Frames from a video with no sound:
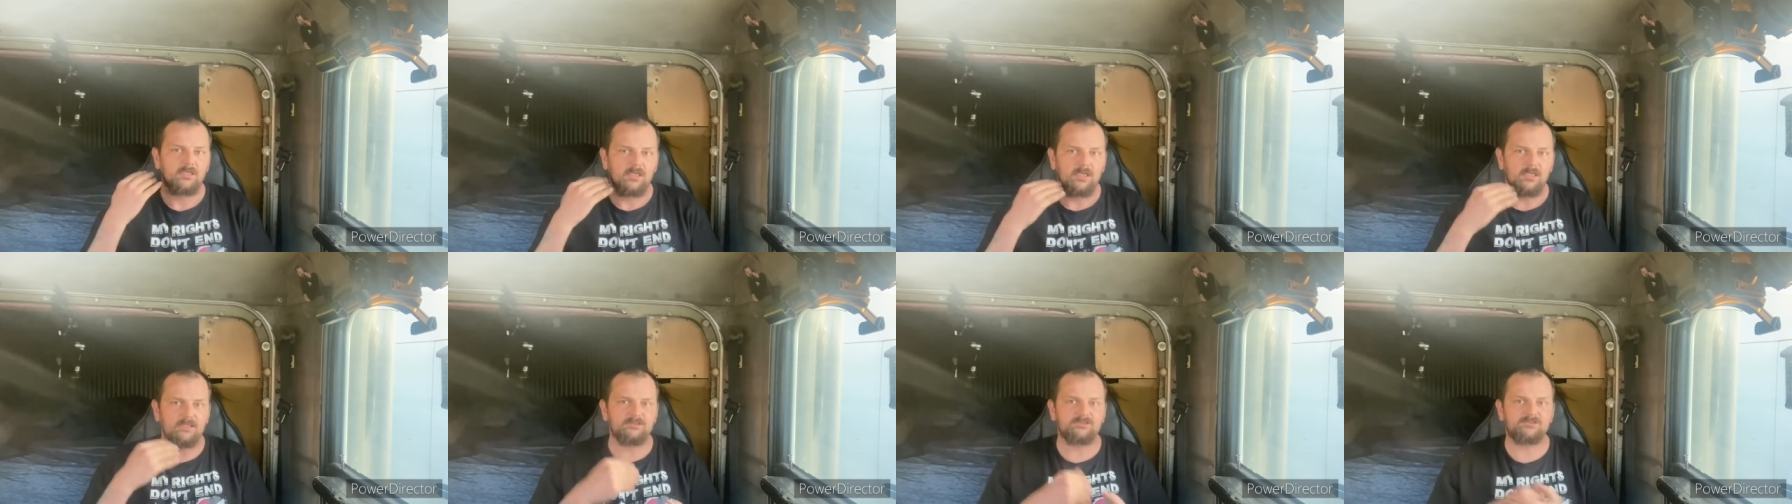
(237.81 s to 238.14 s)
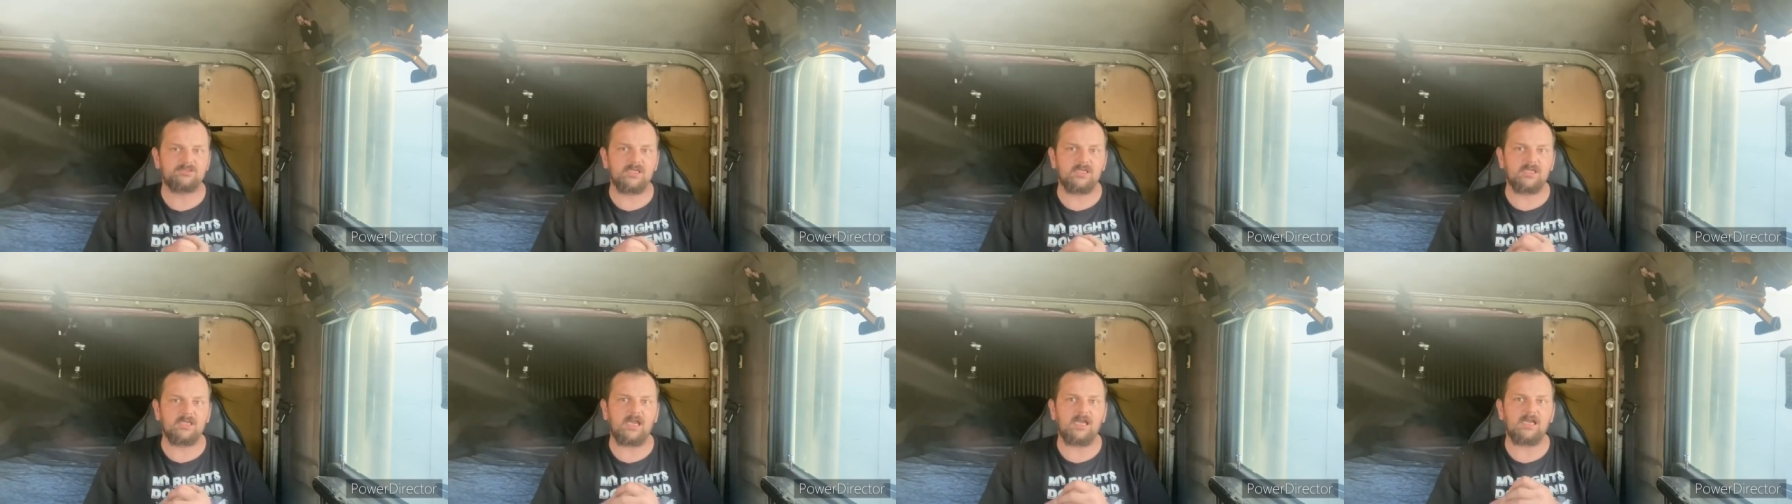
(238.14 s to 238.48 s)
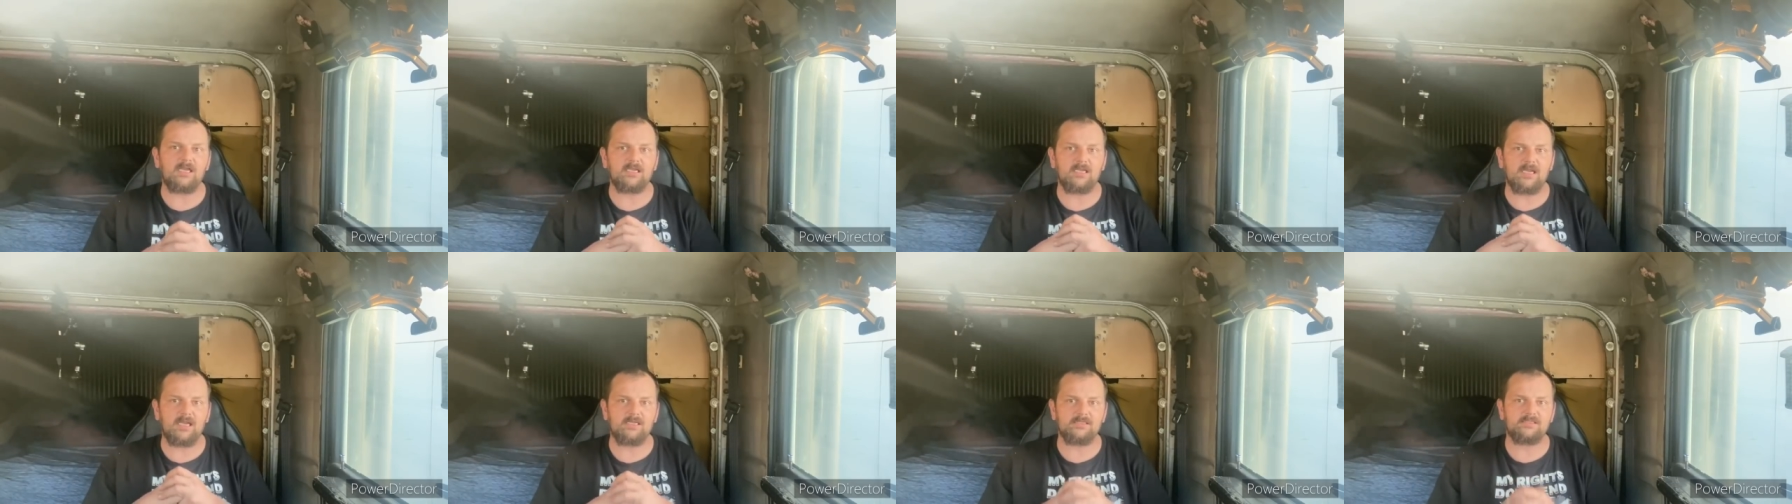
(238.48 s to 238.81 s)
and say, I
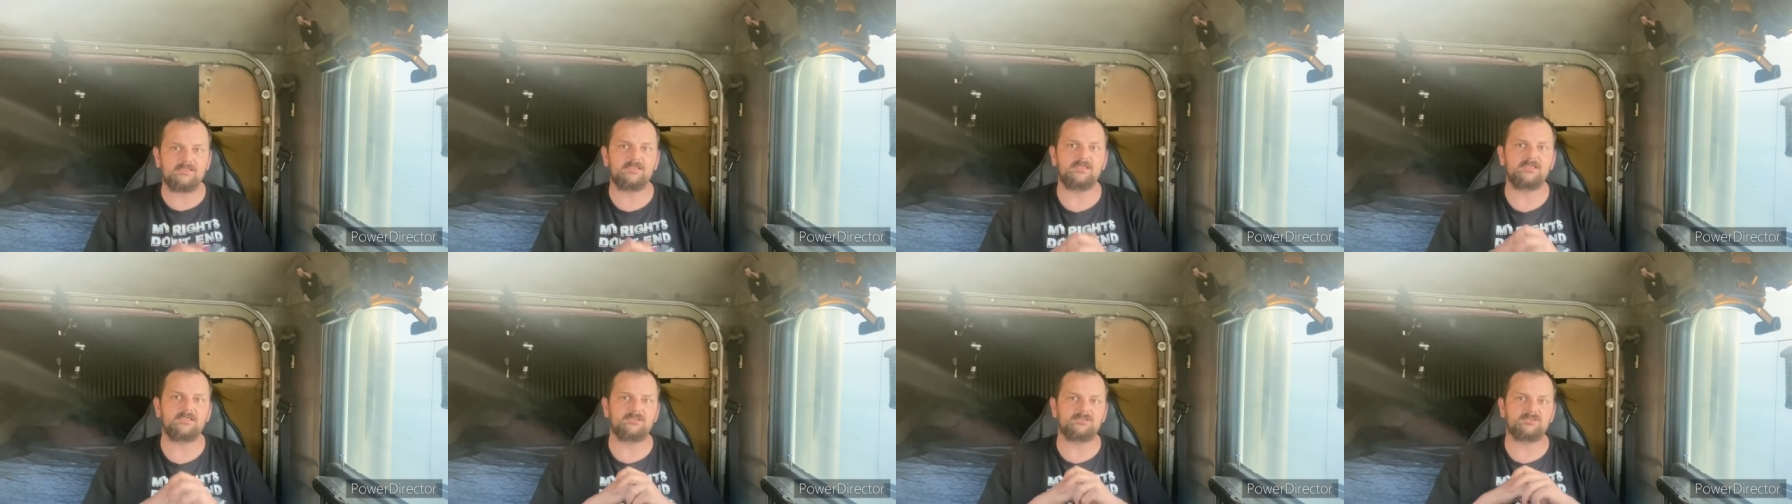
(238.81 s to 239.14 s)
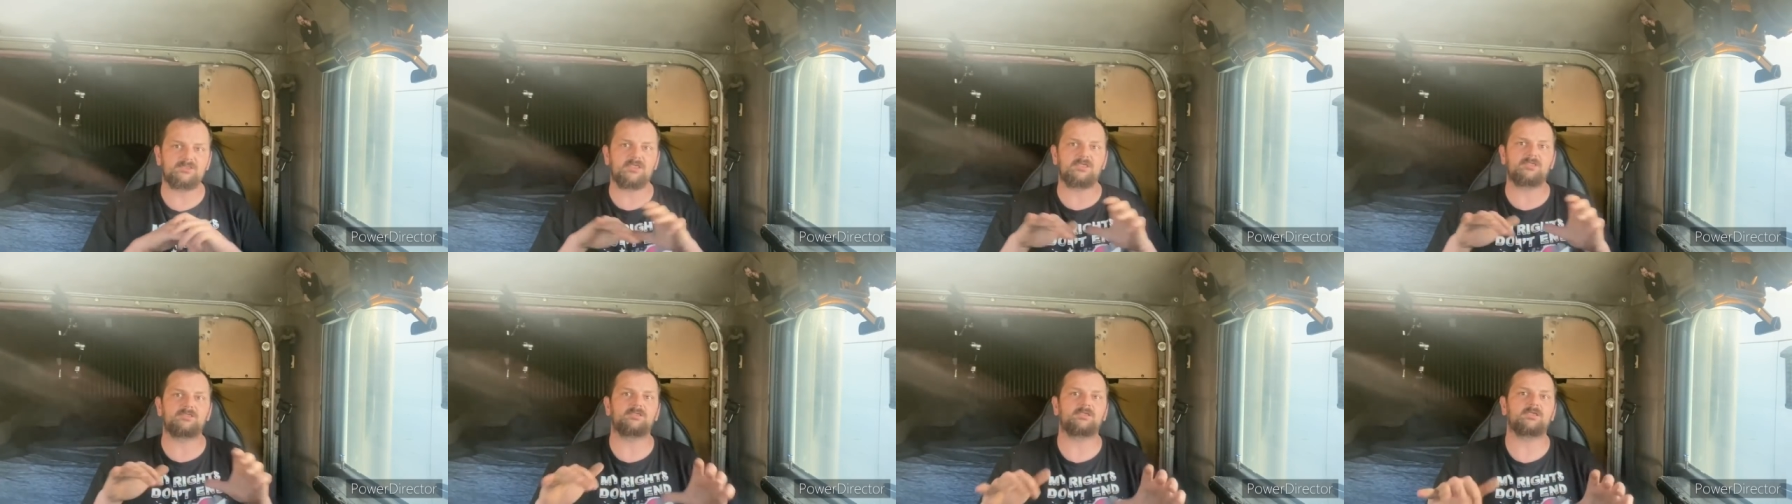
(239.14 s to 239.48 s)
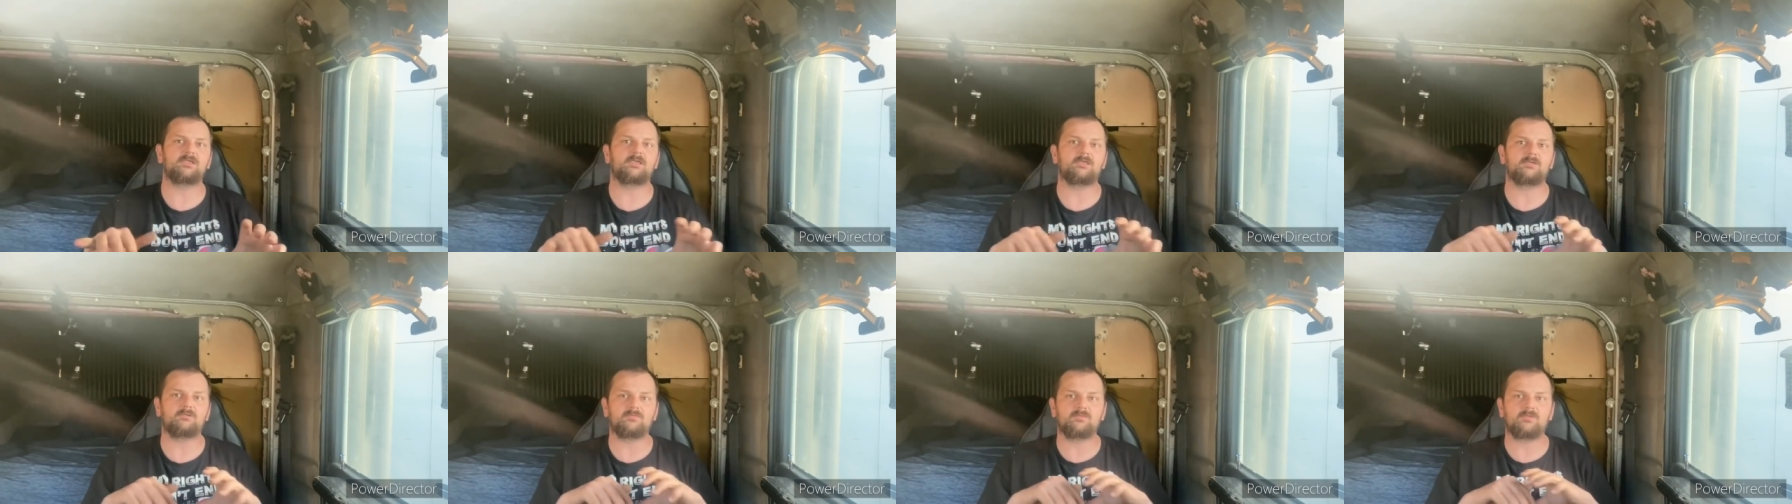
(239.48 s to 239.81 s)
got these, can you
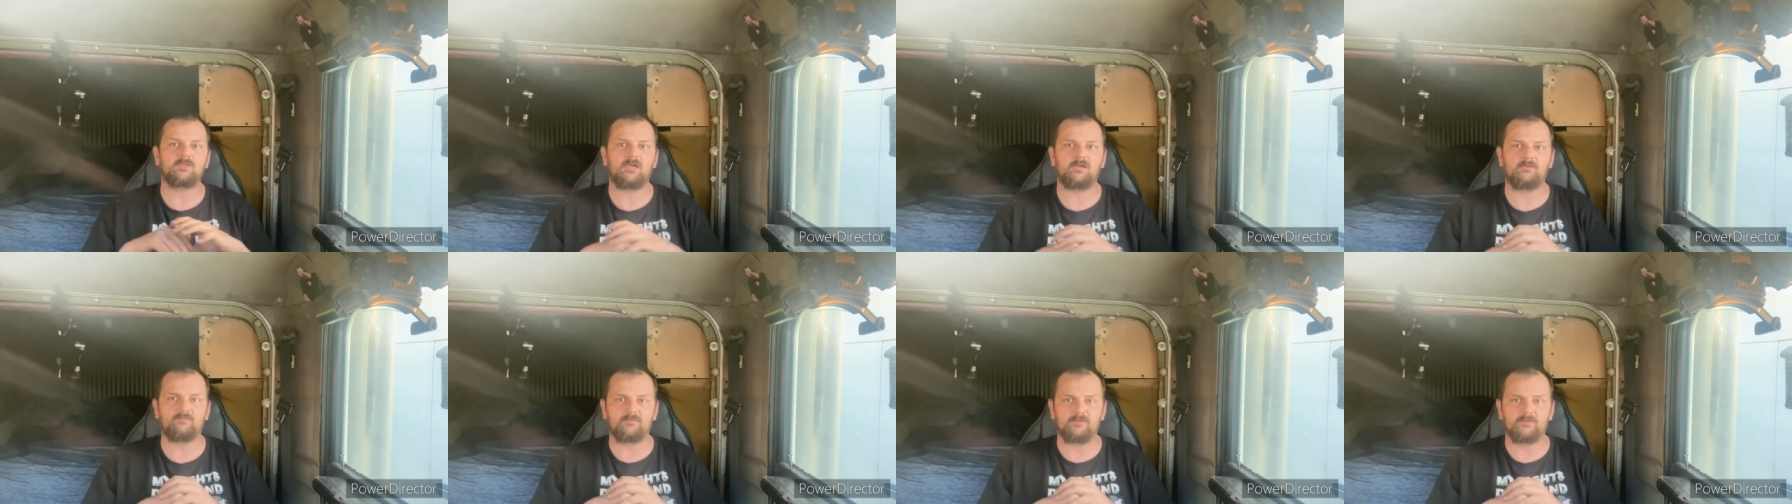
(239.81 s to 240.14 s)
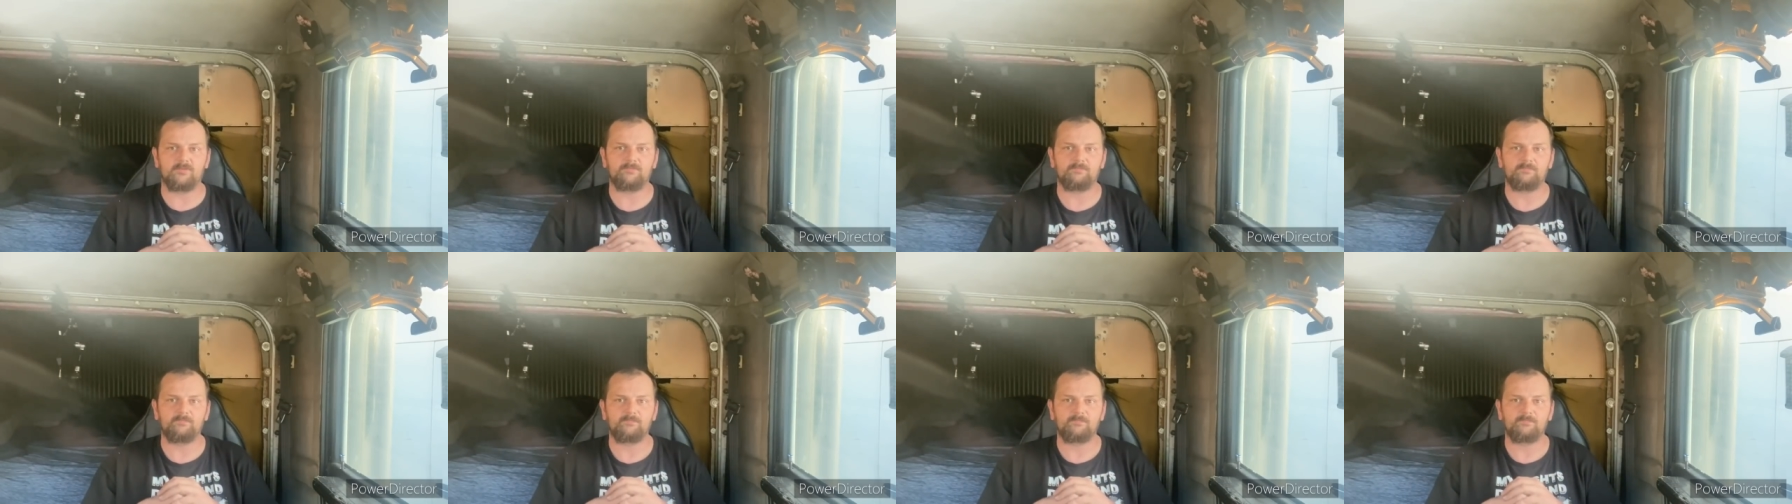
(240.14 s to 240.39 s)
get them covered?